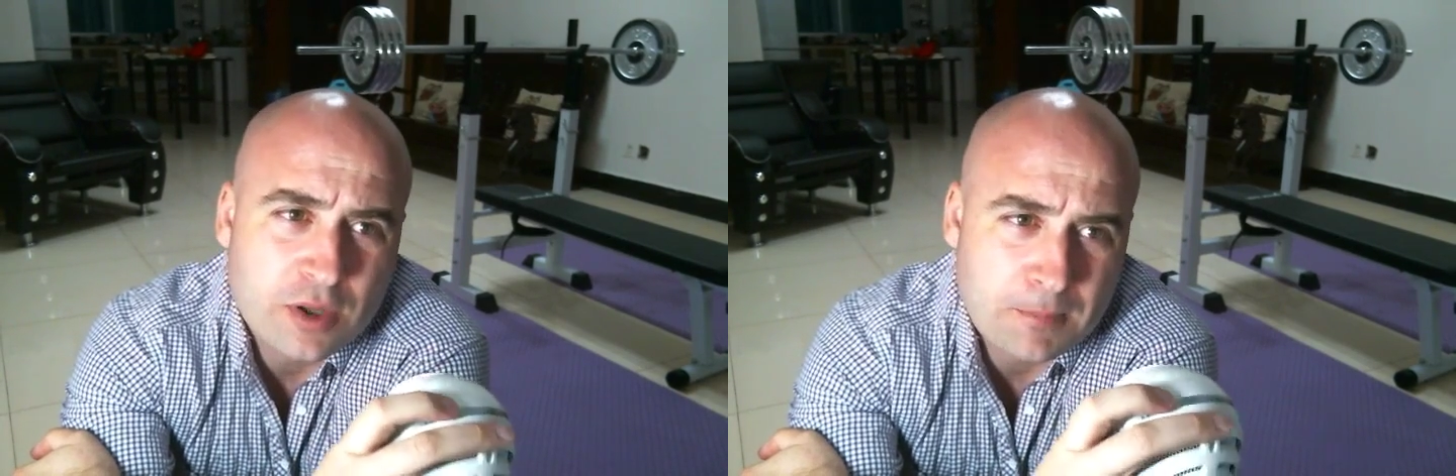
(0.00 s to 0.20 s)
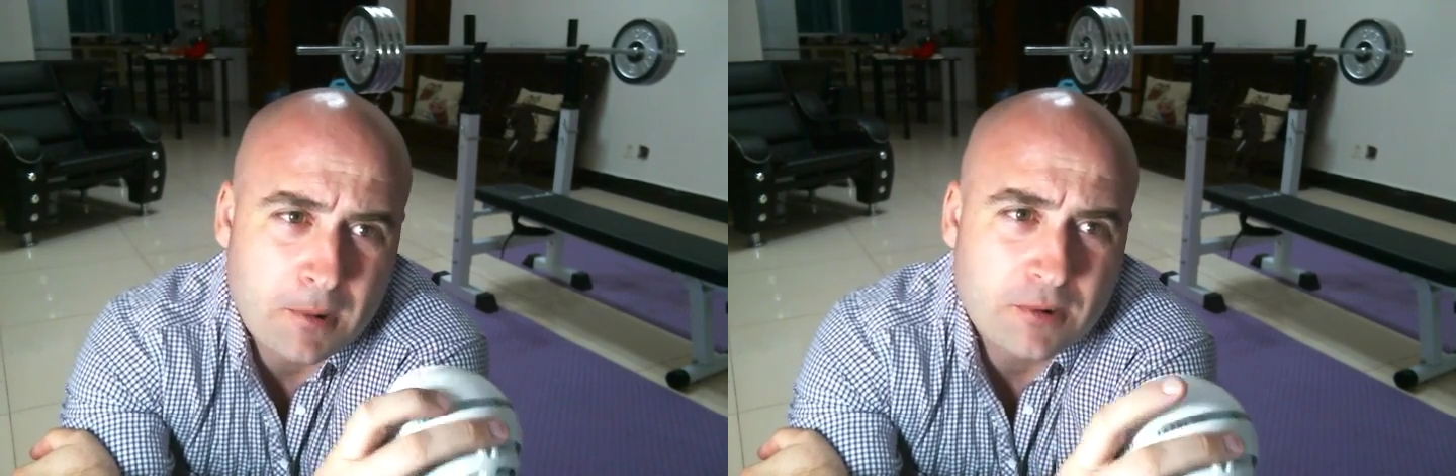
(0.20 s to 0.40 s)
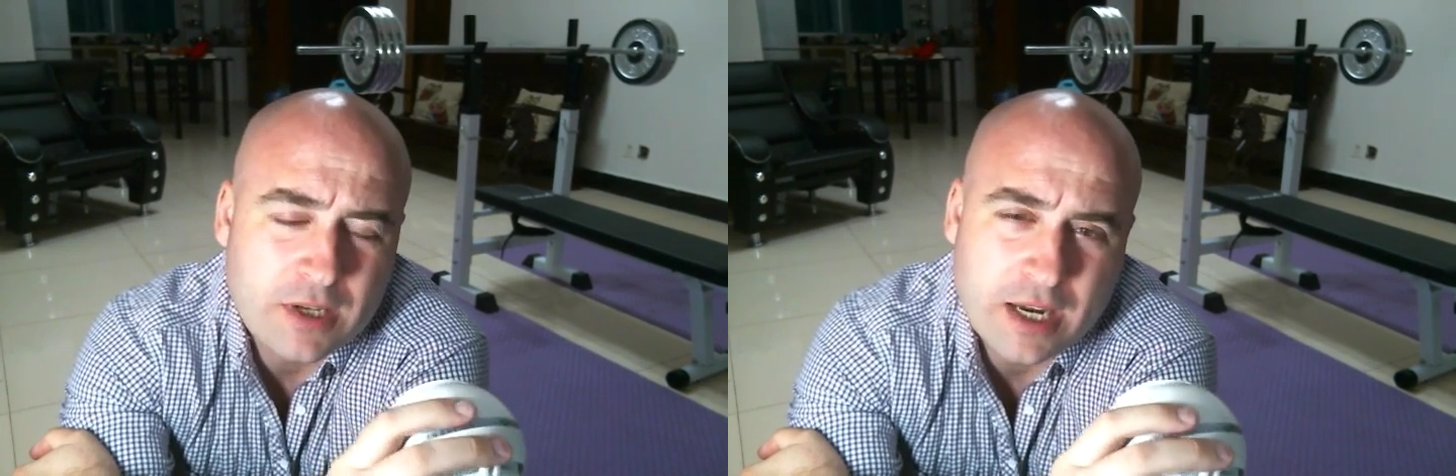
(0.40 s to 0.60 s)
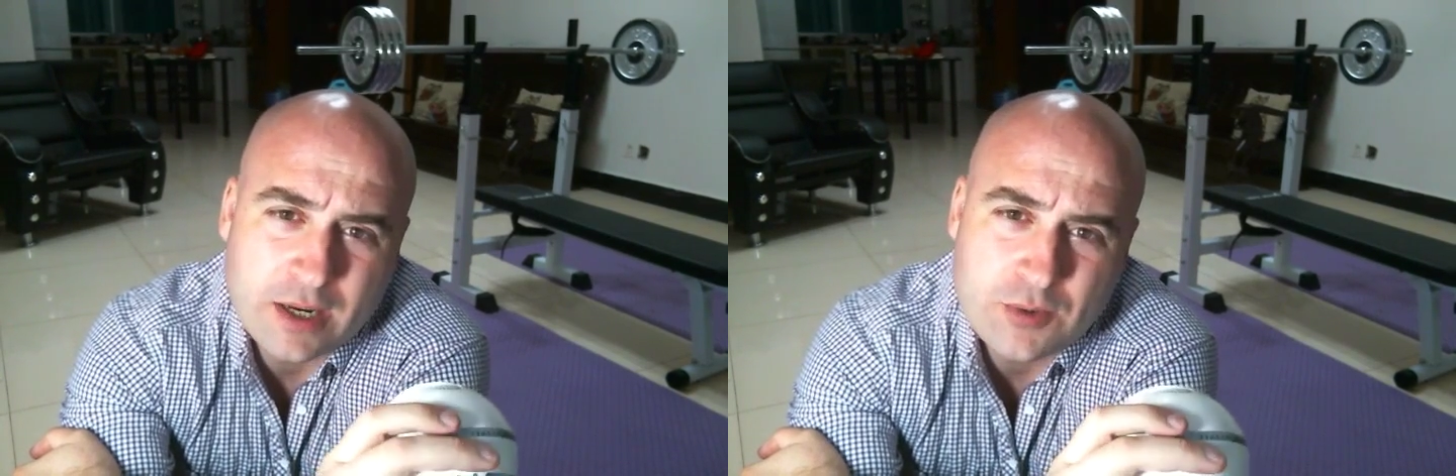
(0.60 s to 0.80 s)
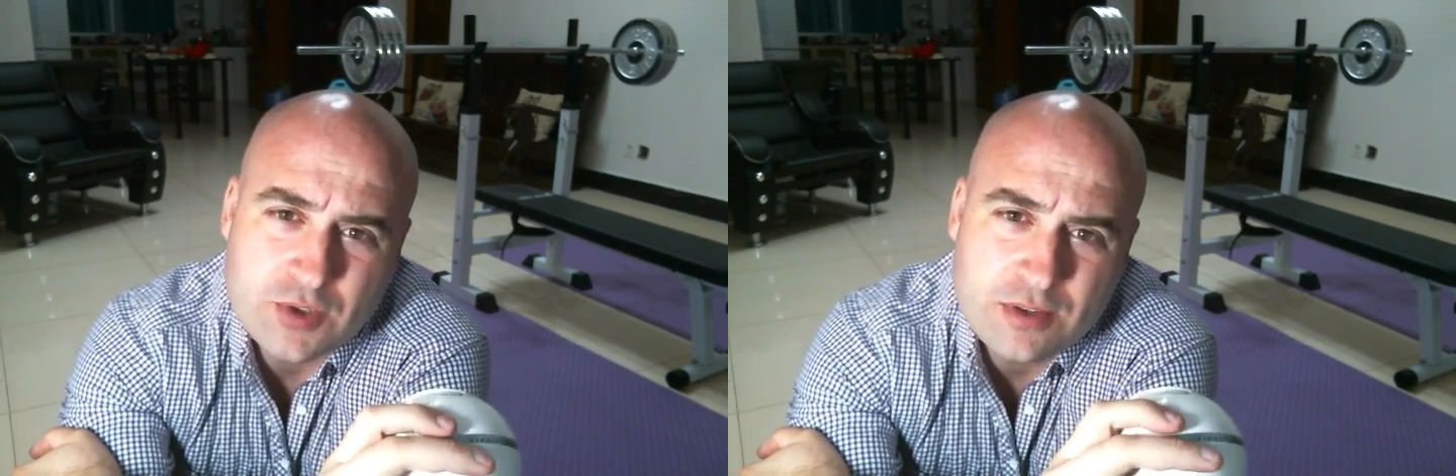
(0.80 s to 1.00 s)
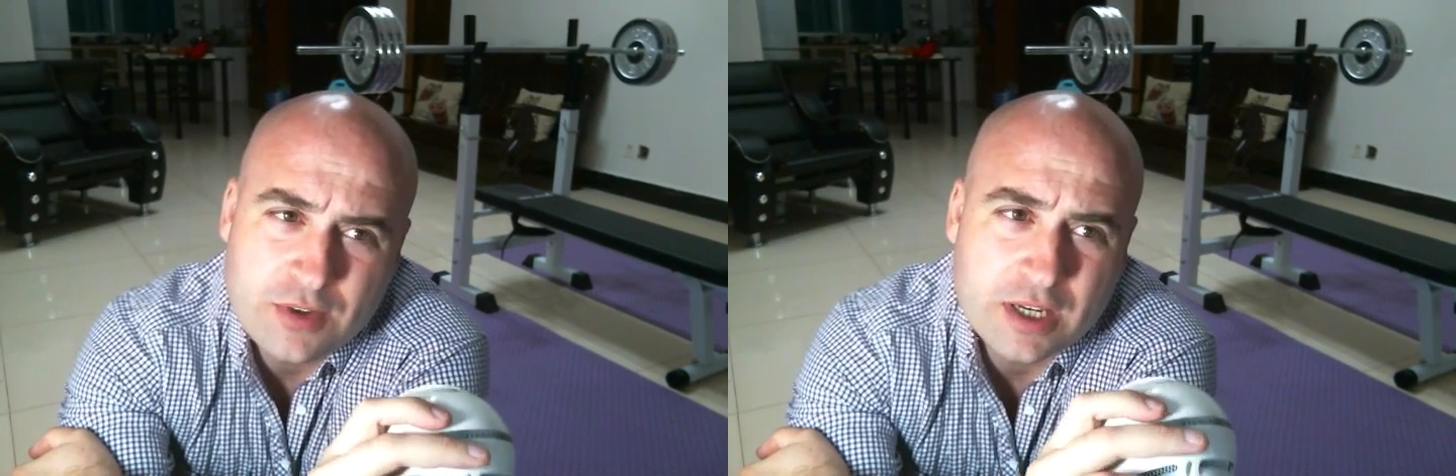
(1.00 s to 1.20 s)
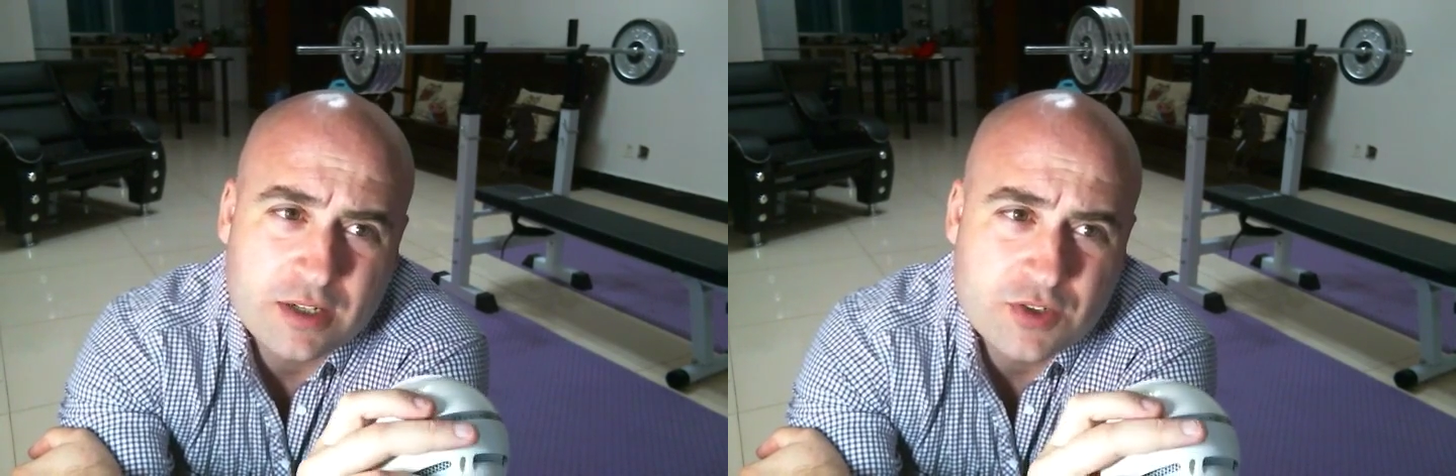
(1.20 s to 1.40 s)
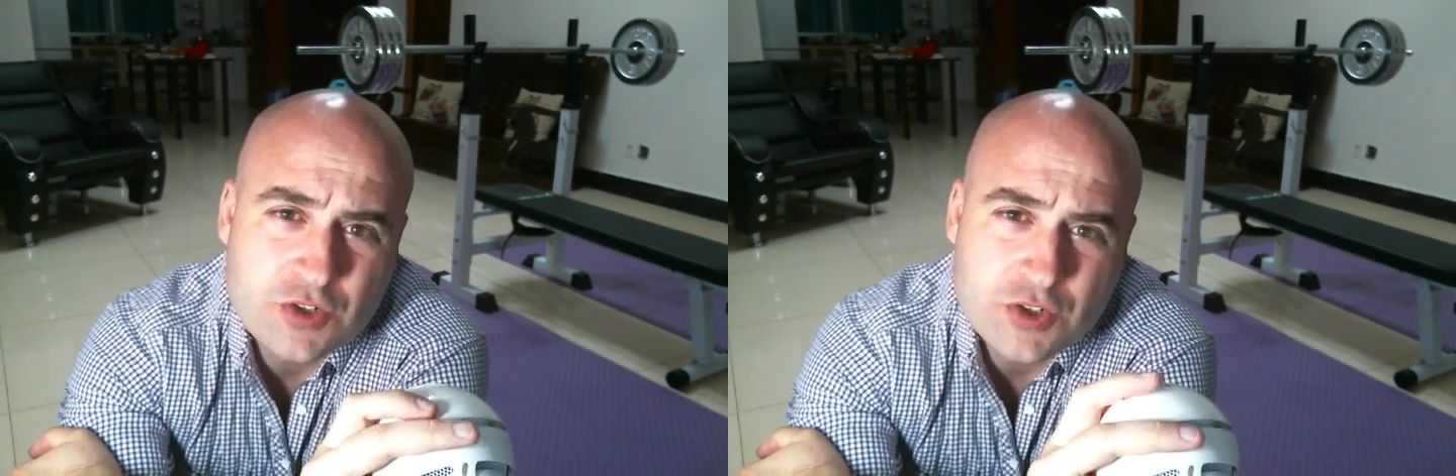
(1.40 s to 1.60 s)
in the part of Canada I was living
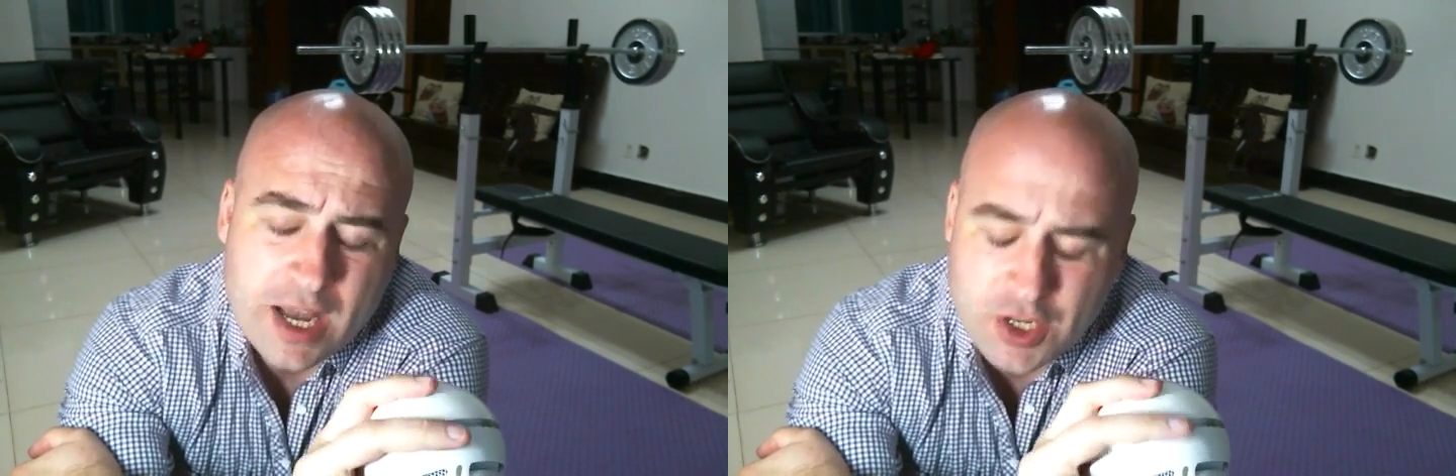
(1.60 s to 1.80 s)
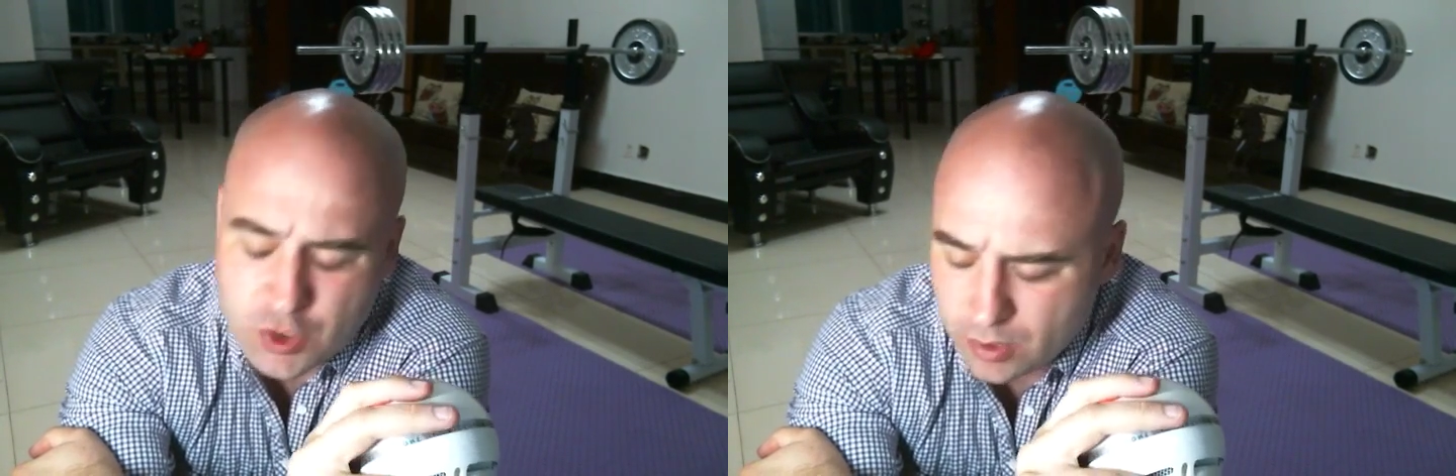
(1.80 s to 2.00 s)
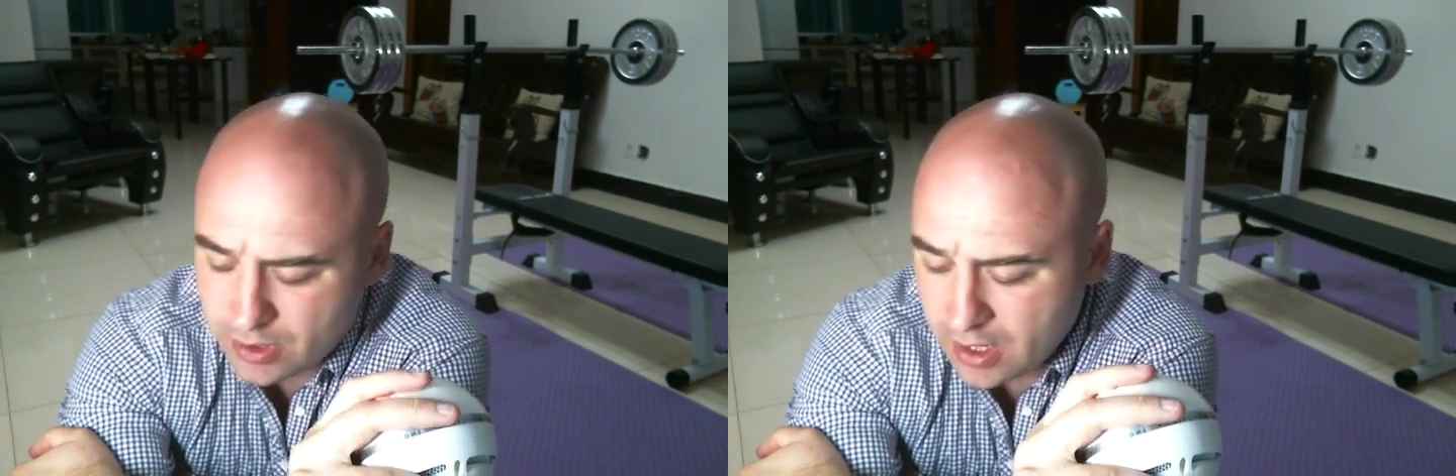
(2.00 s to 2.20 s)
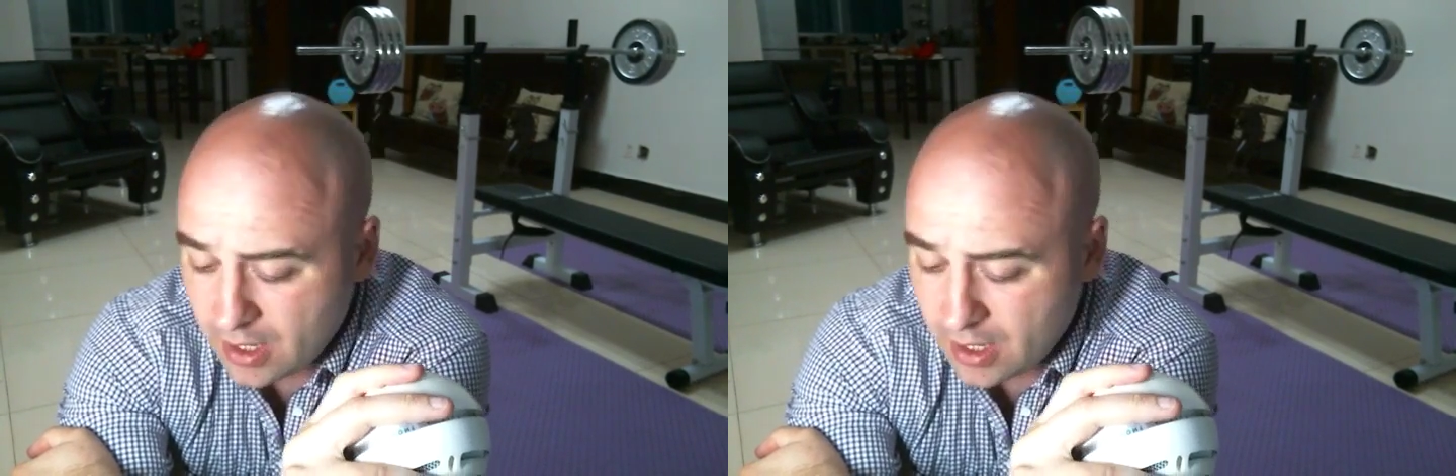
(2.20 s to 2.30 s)
in Saskatchewan,